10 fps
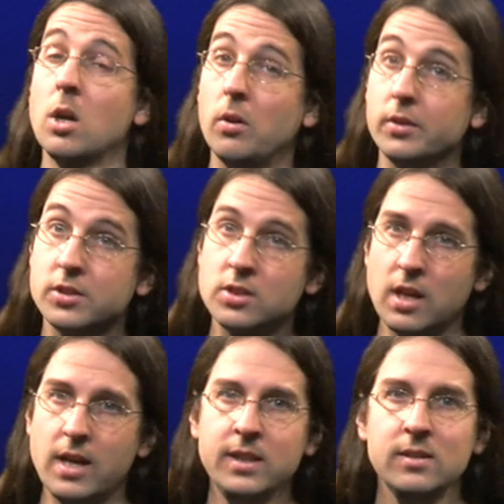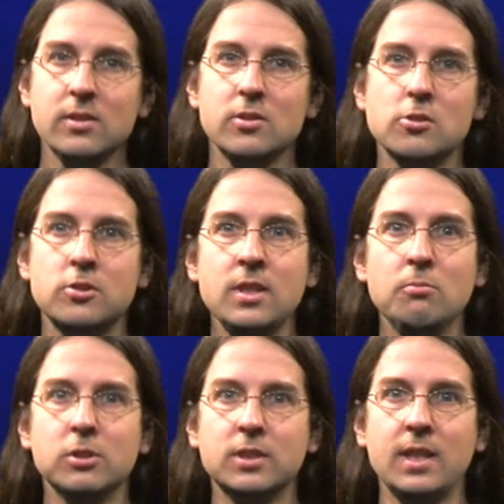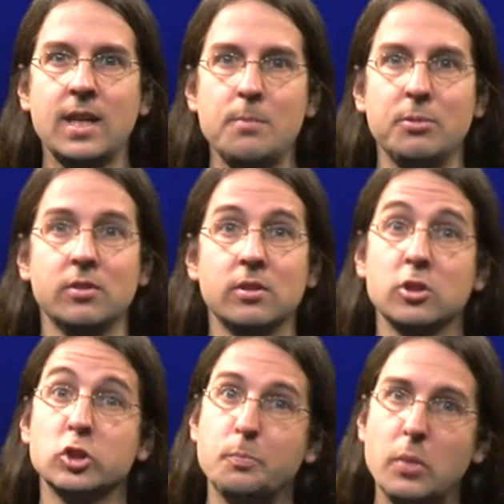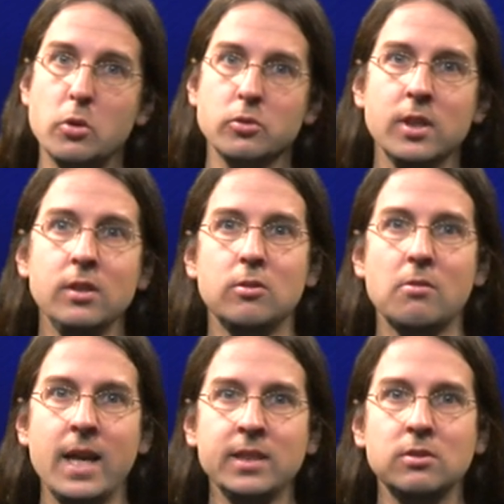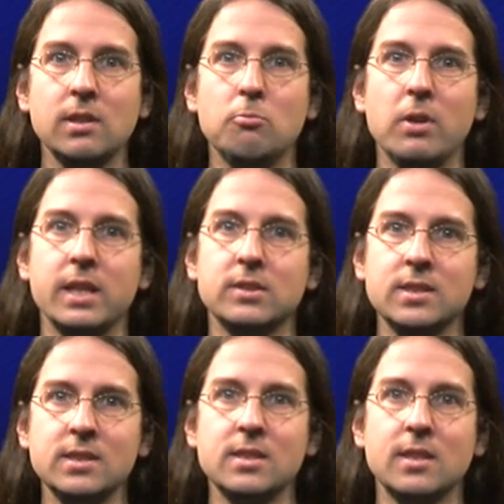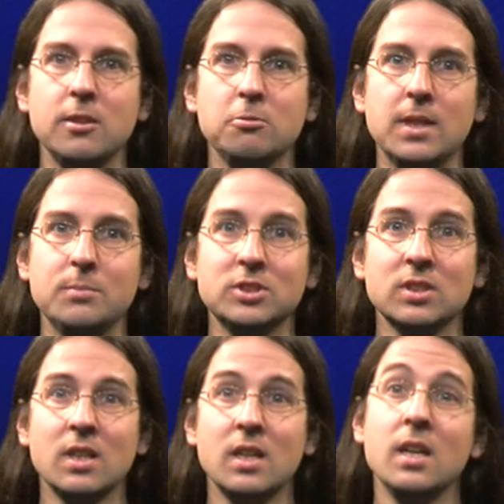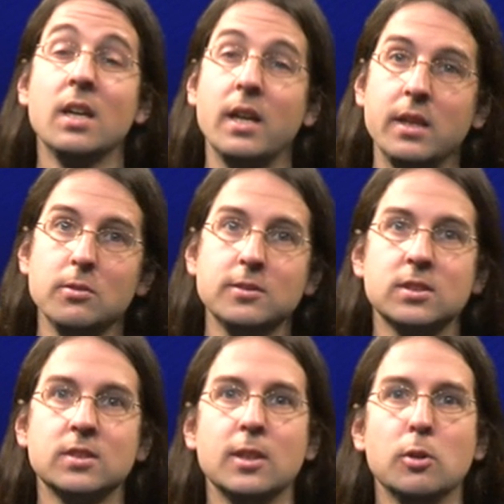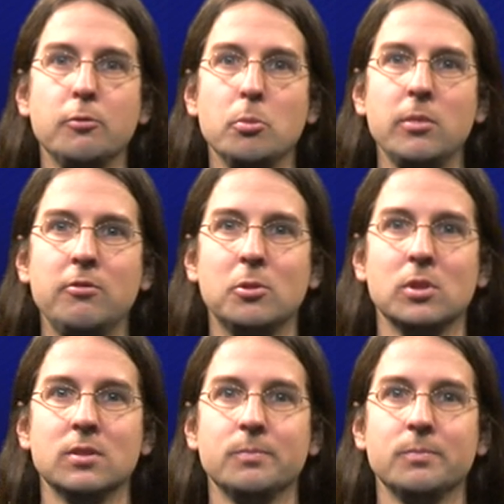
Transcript: On the slide, you see what can happen, supposing you actually weigh 60 kilograms and use the scale from before.